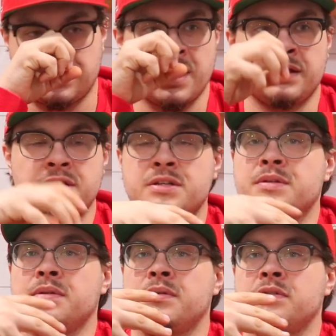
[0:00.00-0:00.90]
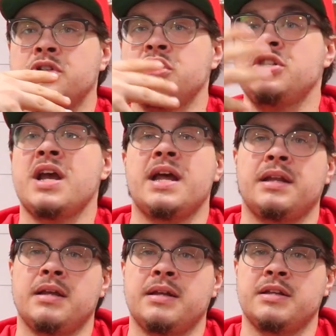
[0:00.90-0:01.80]
got this shed
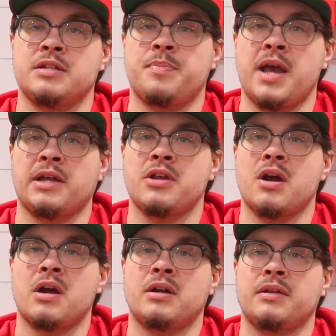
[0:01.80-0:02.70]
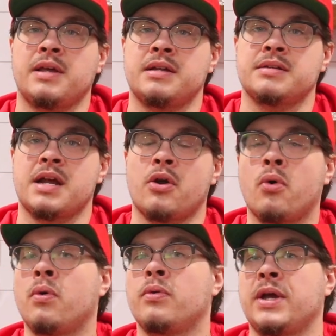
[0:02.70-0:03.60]
in his backyard that has got a
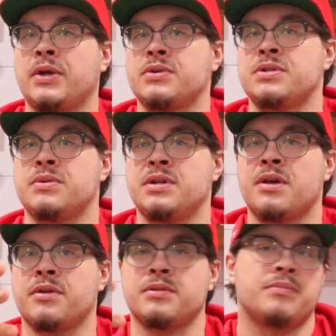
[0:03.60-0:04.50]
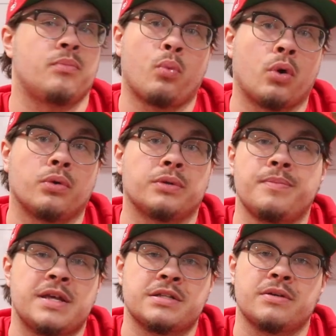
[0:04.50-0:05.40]
hole that goes to another world,
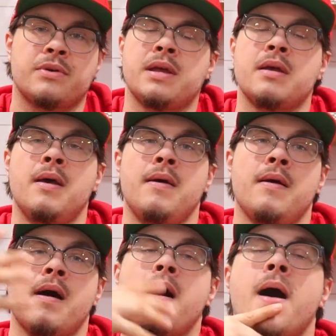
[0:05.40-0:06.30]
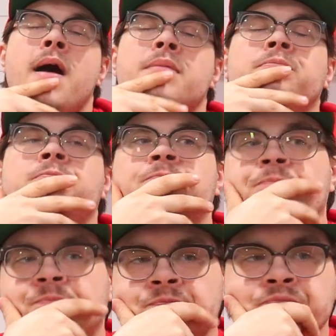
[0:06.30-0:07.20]
basically. Um,
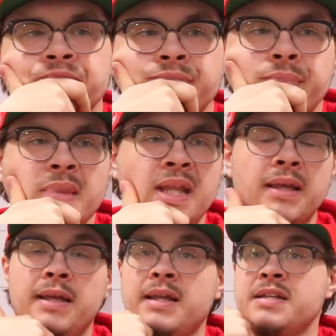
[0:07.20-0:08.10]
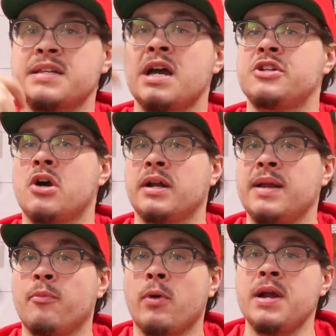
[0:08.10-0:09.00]
and he's got a dog
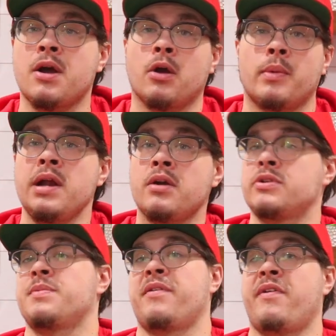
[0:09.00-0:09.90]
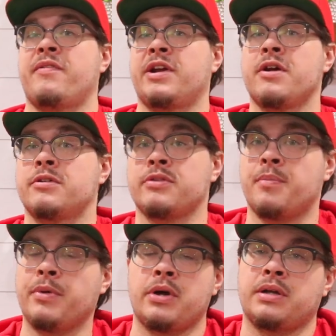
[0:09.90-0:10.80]
named Radar. Radar is my favorite character of
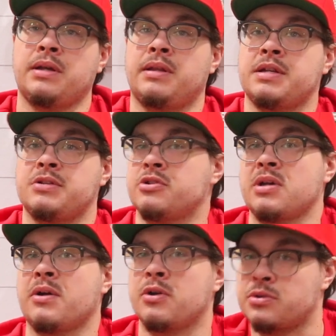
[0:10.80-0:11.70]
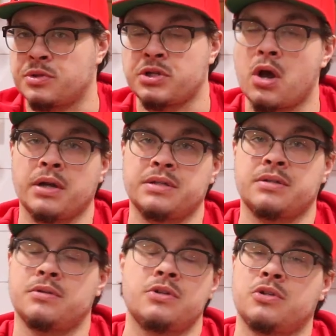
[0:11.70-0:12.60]
the book, and that's usually how it goes with dogs.
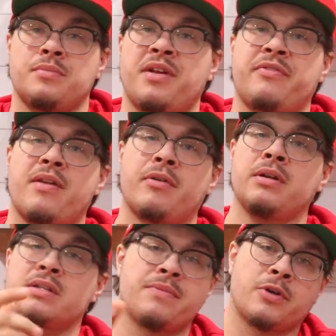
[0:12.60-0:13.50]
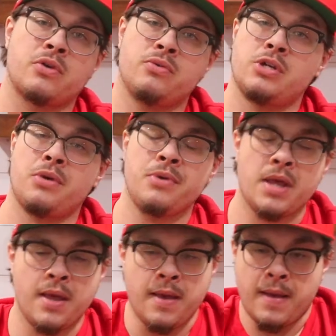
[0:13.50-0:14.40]
They're usually my favorite, except for Cujo.
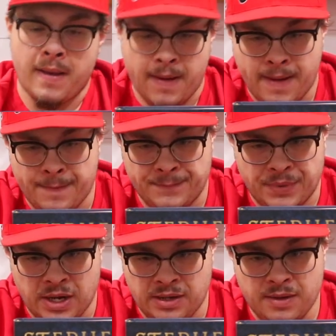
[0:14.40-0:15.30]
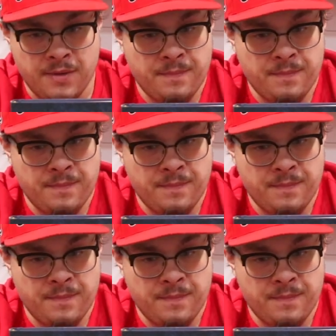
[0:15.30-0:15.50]
Um, but